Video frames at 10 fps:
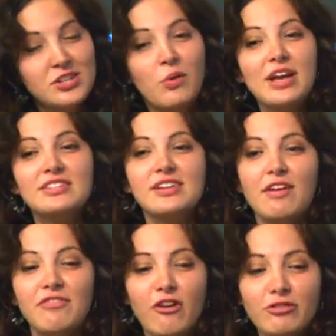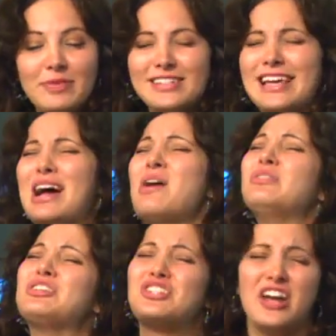So it's not fair for me to say,
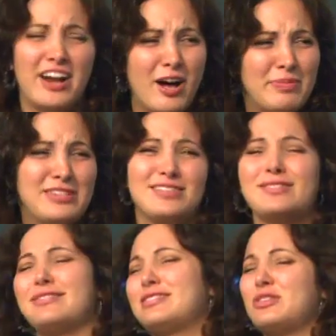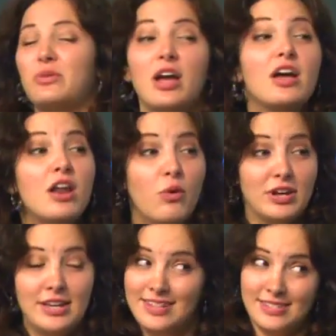oh, shut up, he's just a dude. No,
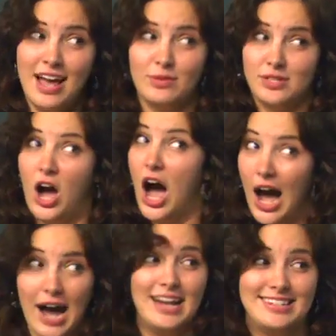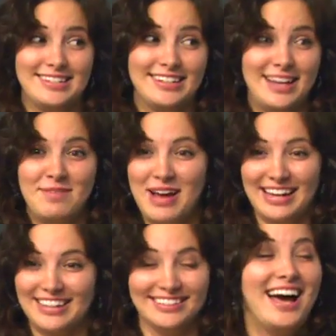he sounds hot. I'm
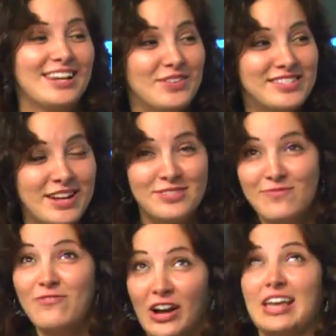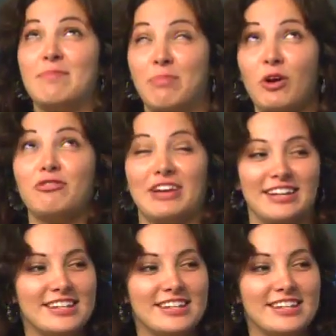not going to lie to you. He sounds fucking perfect.